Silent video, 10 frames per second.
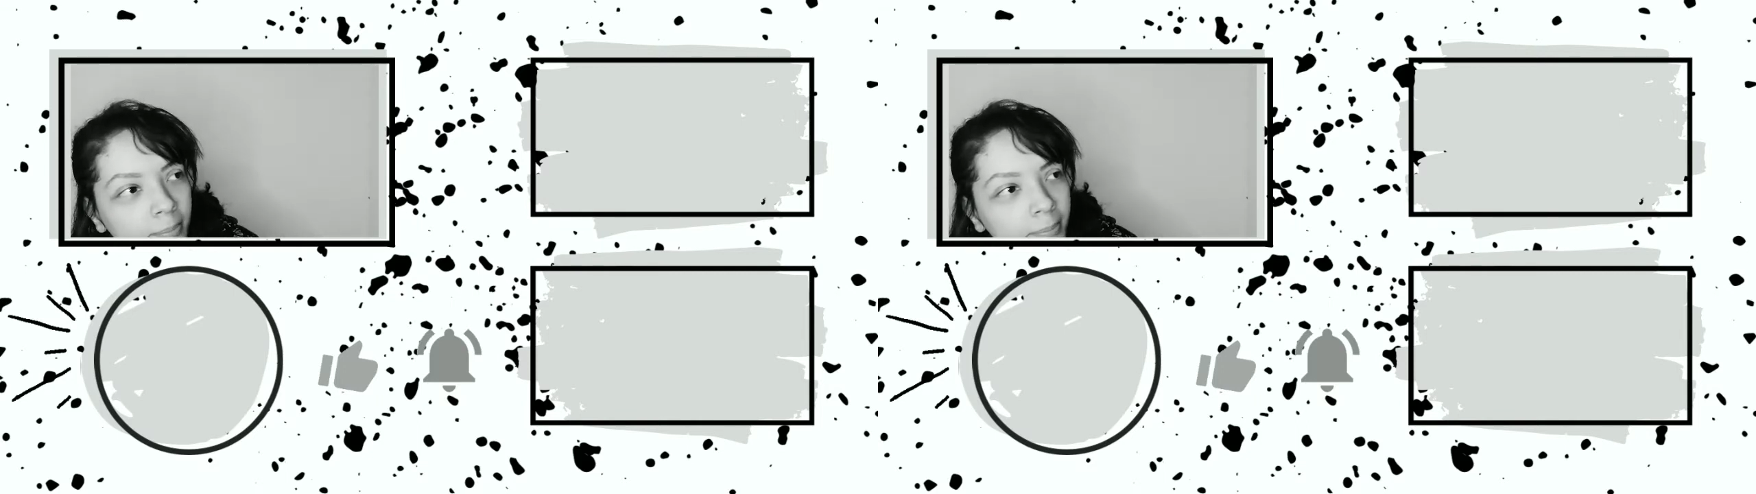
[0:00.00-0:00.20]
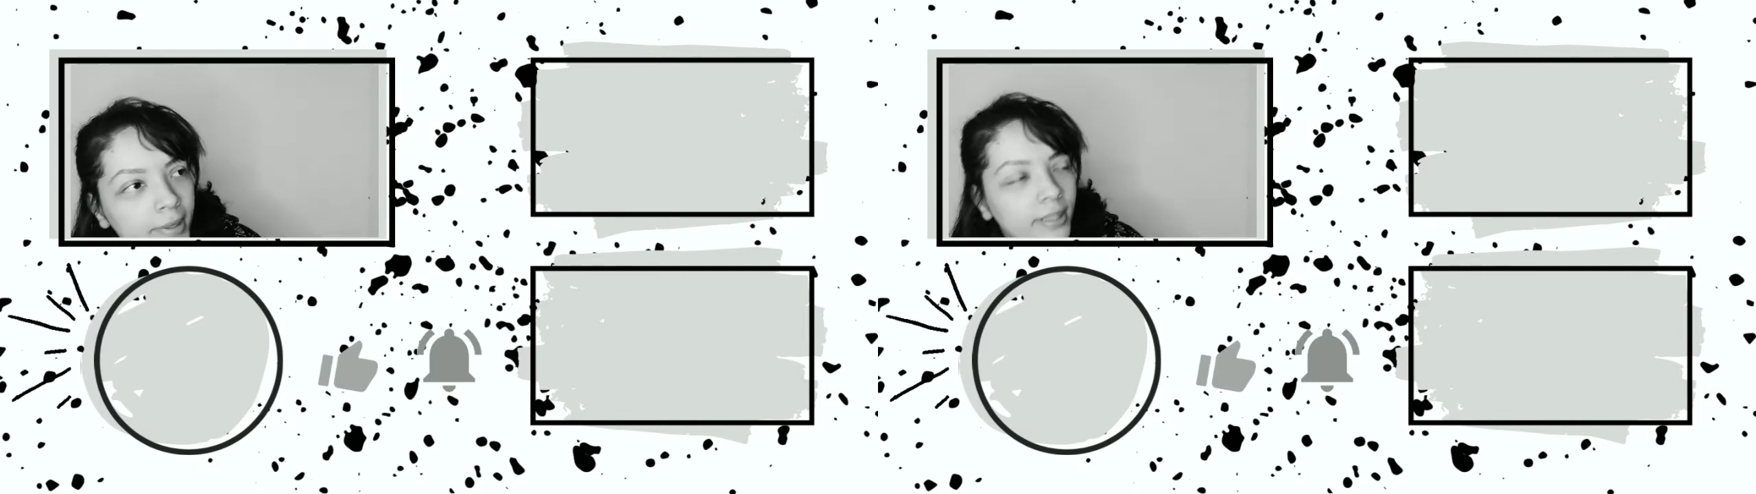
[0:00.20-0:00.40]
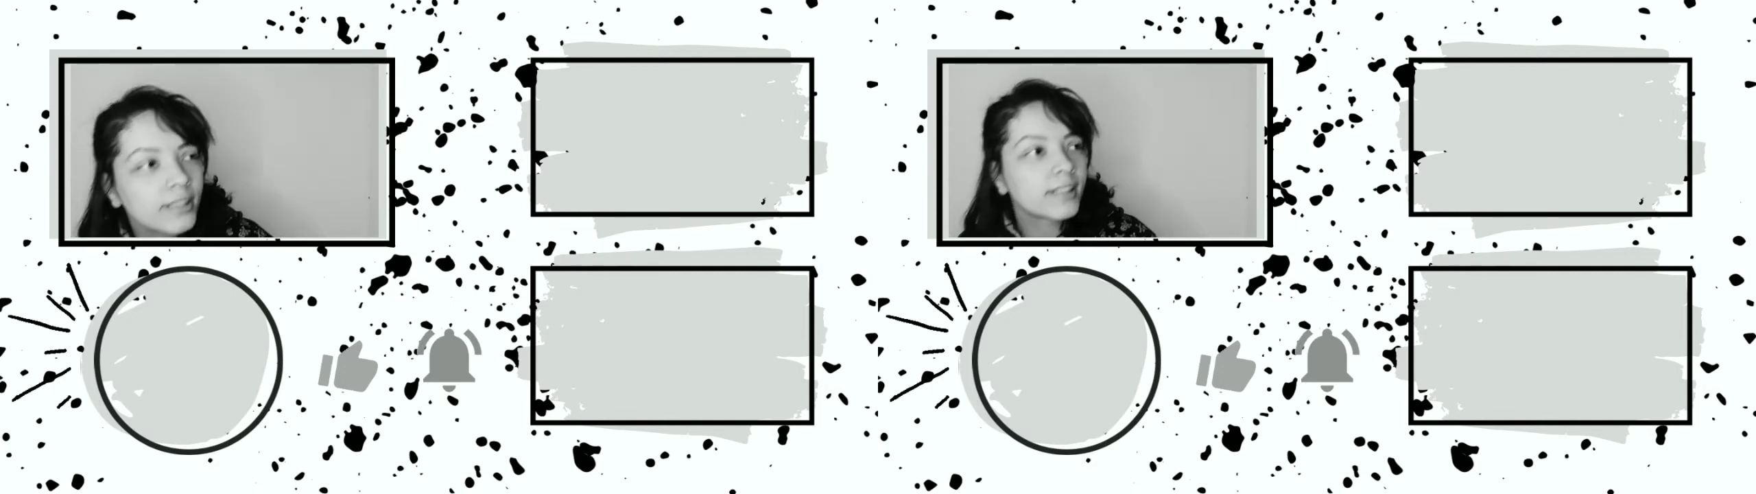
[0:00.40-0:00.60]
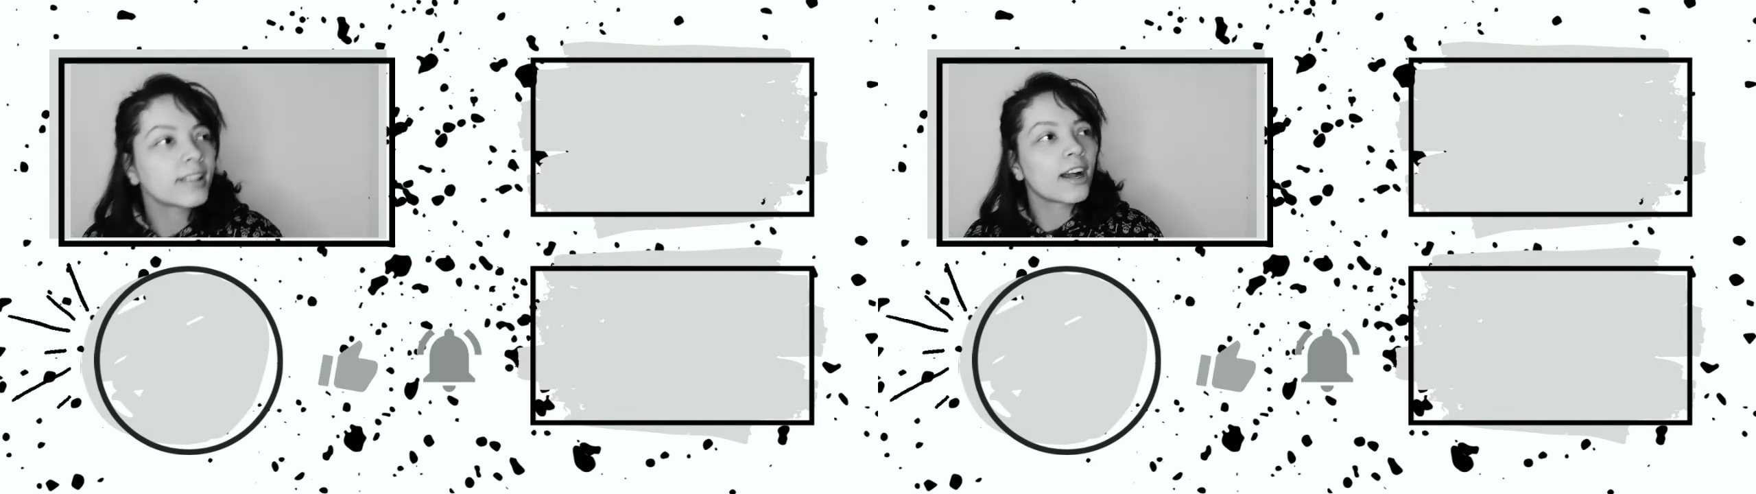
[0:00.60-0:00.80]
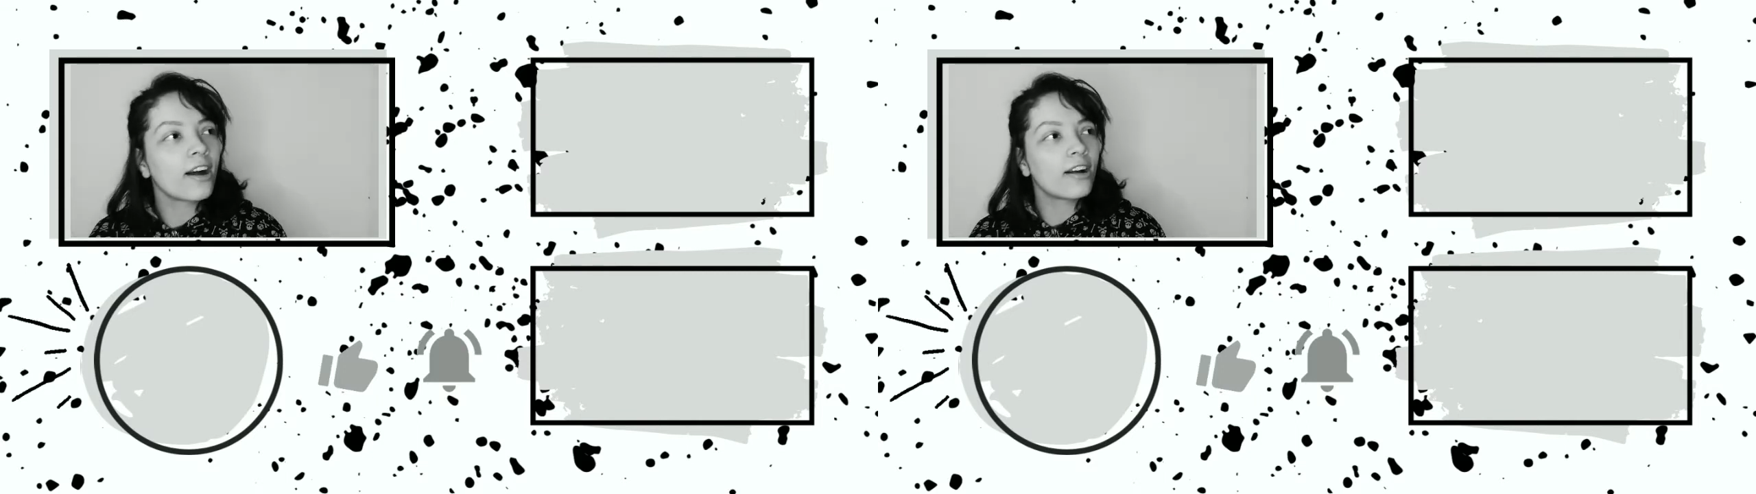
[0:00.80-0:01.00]
Birds in the
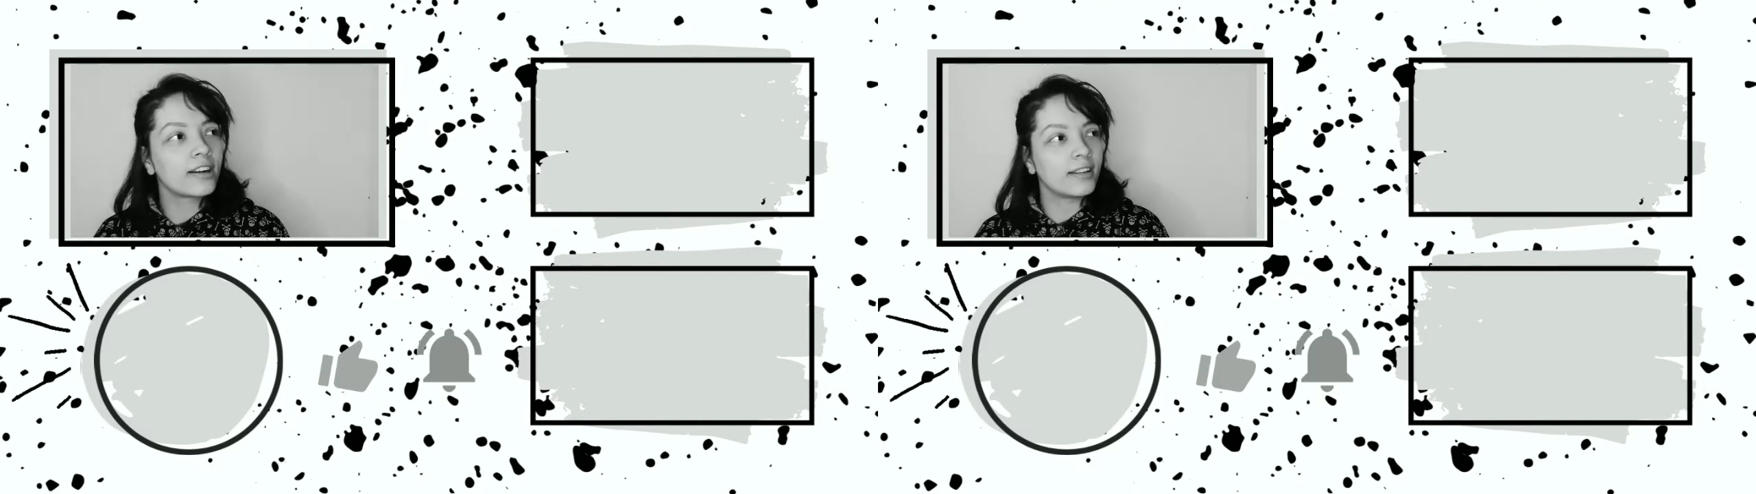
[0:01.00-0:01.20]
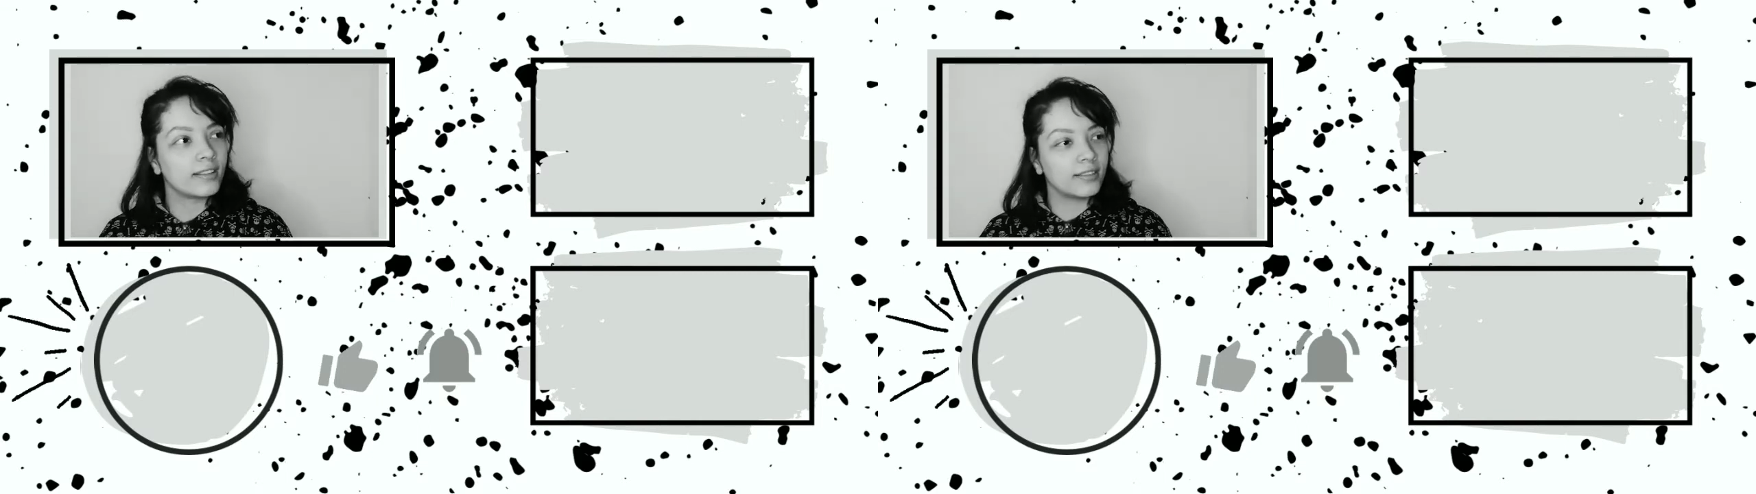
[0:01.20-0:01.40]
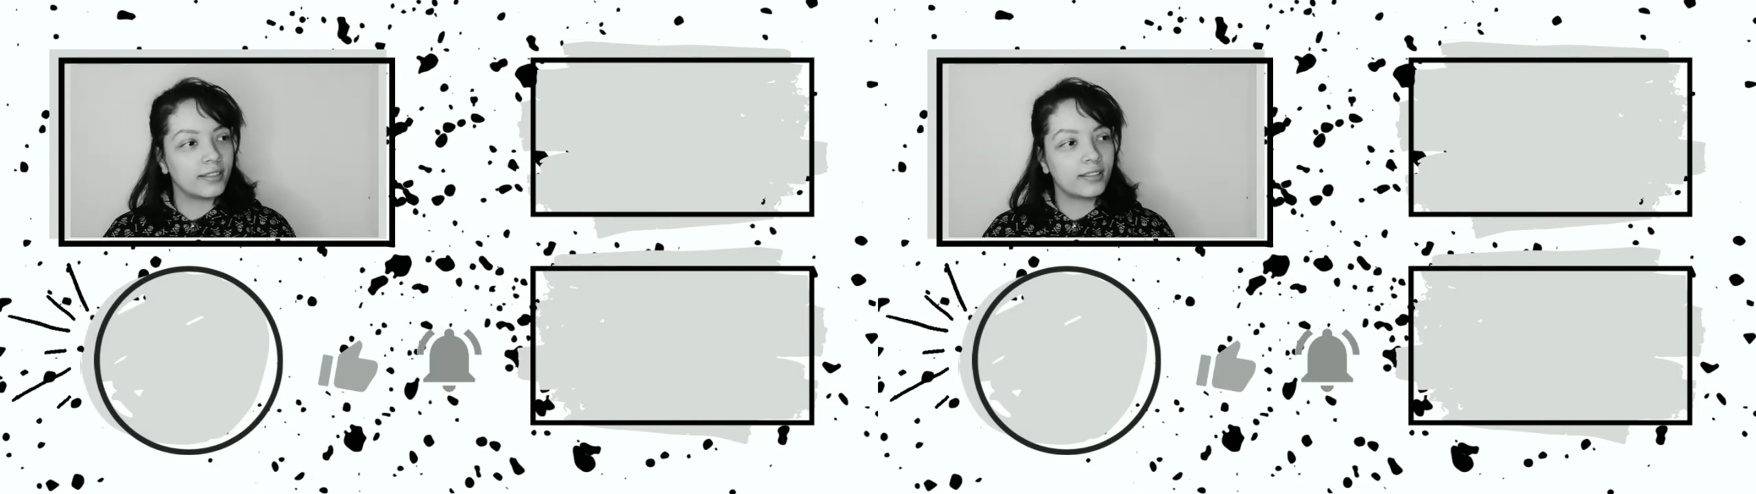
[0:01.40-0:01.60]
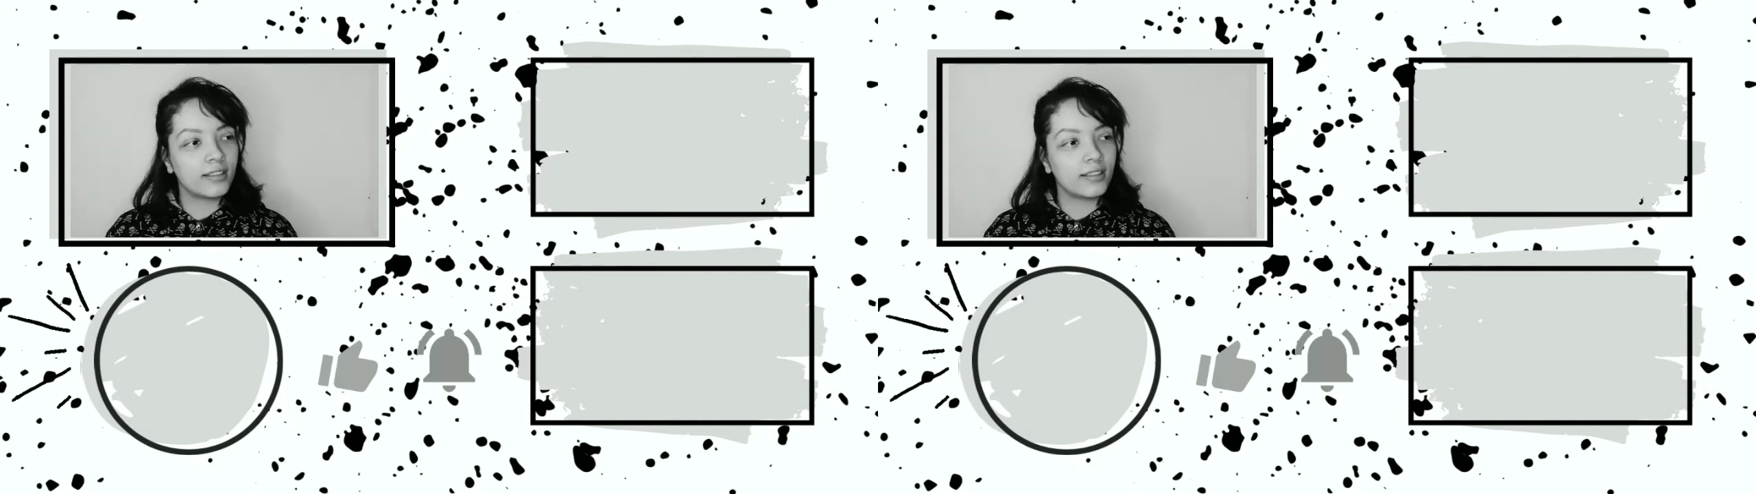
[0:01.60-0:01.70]
garden!